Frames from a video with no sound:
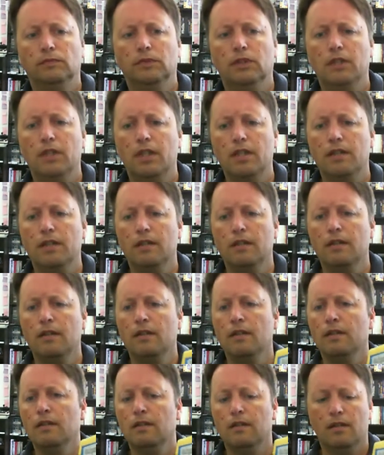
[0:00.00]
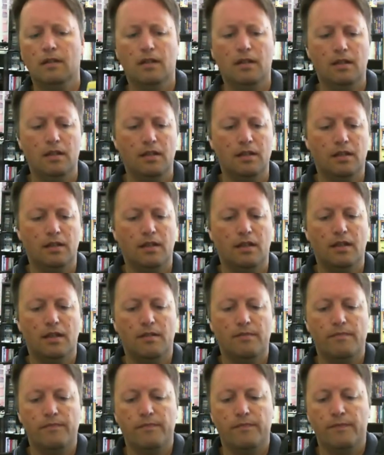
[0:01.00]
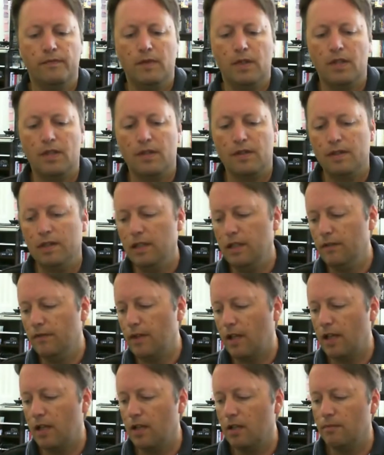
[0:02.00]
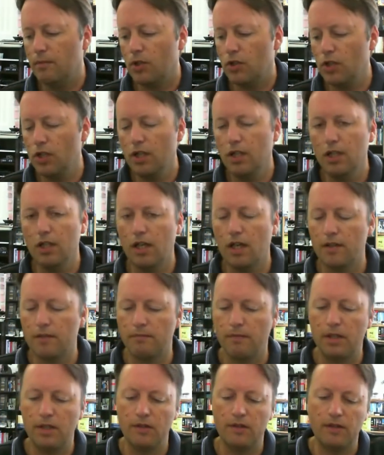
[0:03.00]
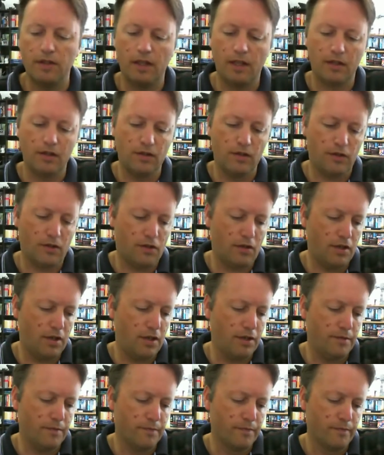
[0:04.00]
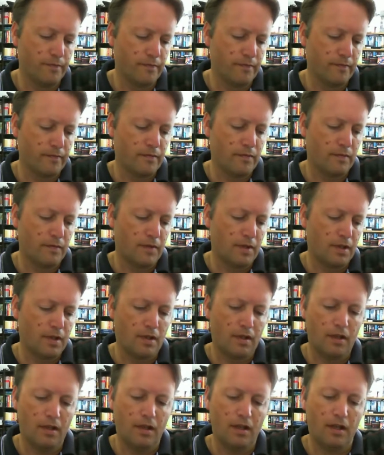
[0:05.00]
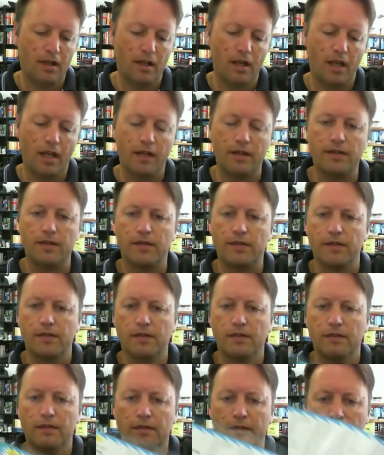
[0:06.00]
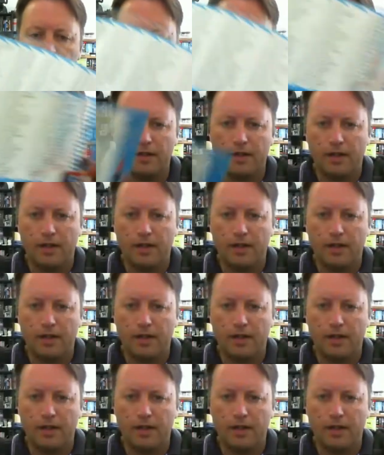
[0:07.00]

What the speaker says: Right, and you just leave that in the machine. It has a menu selection screen, and it has the